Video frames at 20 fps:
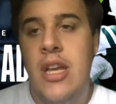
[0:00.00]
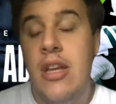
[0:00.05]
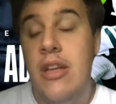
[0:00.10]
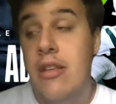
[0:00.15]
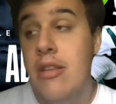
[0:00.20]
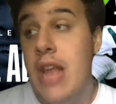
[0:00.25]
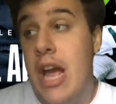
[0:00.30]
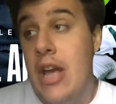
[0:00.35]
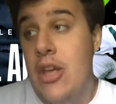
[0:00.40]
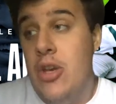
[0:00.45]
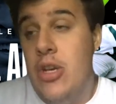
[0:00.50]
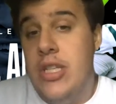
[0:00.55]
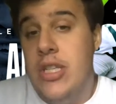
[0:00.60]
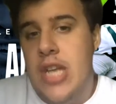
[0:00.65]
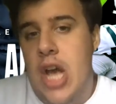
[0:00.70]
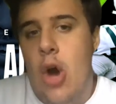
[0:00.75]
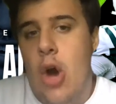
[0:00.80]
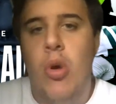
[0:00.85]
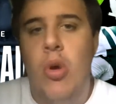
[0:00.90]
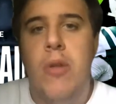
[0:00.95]
Now you could say,
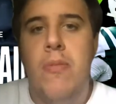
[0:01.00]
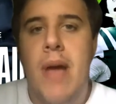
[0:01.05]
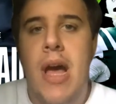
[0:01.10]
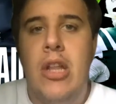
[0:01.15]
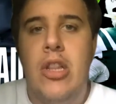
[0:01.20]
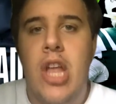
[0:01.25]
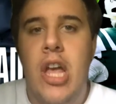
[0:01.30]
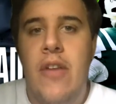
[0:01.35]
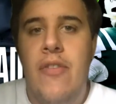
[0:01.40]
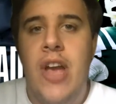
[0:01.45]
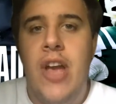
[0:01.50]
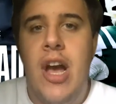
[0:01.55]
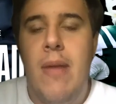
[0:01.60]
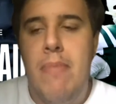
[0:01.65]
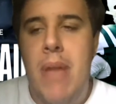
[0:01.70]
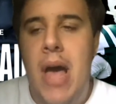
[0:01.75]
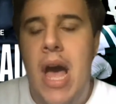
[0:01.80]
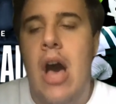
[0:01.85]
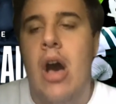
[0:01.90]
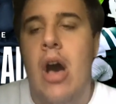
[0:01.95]
oh, what about Le'Veon
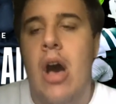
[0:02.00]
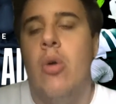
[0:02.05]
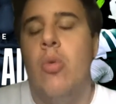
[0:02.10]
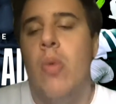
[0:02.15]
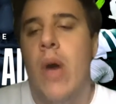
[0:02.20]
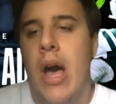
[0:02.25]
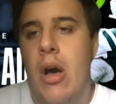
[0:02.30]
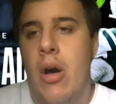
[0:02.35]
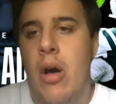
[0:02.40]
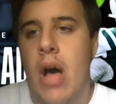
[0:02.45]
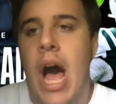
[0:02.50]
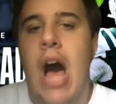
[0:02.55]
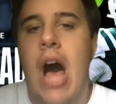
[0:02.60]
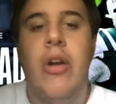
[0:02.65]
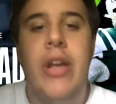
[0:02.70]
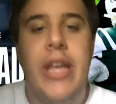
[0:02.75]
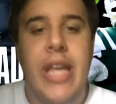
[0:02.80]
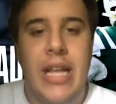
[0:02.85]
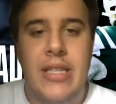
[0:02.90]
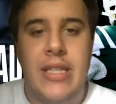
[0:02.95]
Bell? Well, I'll
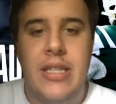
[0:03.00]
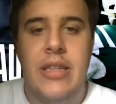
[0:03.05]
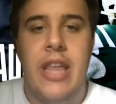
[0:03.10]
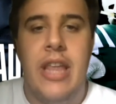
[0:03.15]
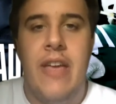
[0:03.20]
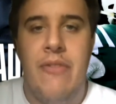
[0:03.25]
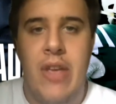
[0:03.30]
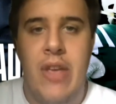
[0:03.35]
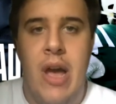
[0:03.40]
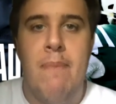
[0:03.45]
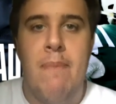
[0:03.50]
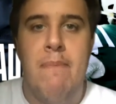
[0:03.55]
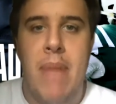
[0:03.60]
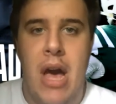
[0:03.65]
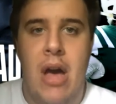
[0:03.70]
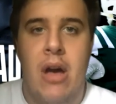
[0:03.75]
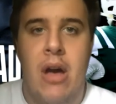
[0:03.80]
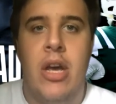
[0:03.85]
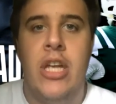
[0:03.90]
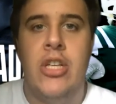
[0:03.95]
get to Le'Veon
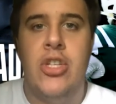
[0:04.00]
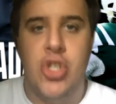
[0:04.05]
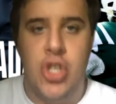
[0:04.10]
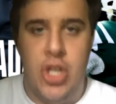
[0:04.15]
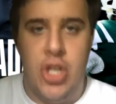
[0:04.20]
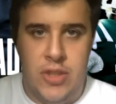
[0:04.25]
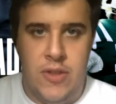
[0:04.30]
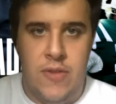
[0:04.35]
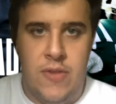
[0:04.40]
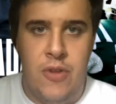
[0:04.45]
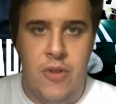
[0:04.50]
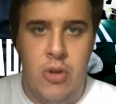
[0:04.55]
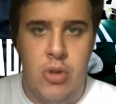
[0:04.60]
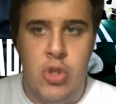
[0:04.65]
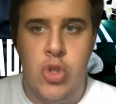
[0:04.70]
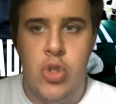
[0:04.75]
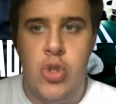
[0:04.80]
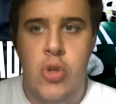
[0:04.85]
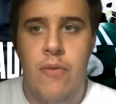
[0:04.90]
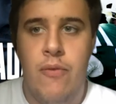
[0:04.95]
Bell in just a
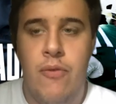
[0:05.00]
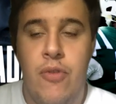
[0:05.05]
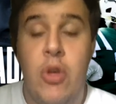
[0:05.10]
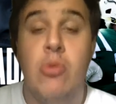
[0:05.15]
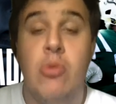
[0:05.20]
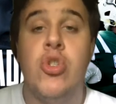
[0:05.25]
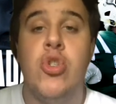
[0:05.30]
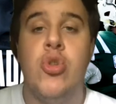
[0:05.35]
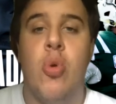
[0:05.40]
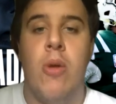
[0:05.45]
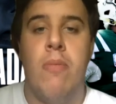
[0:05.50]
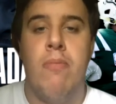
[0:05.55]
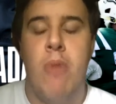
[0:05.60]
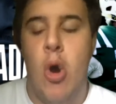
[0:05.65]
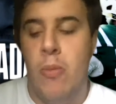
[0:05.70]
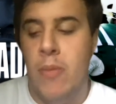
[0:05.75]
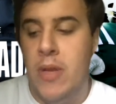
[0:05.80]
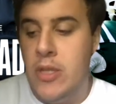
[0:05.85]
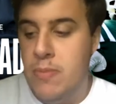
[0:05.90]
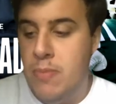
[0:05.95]
few short moments.